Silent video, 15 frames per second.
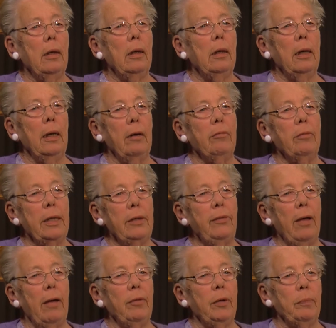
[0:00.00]
and I read
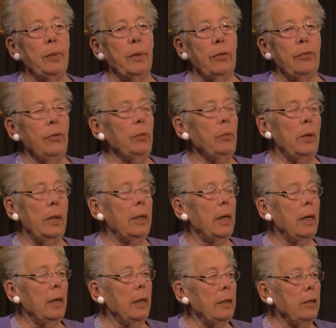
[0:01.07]
7 books in one
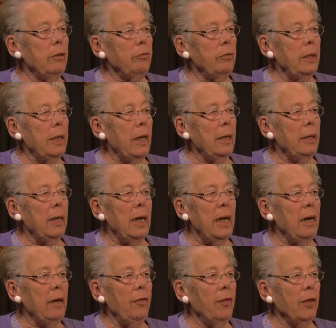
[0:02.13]
night. I didn't retain
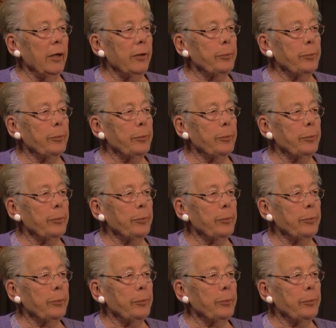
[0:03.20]
anything.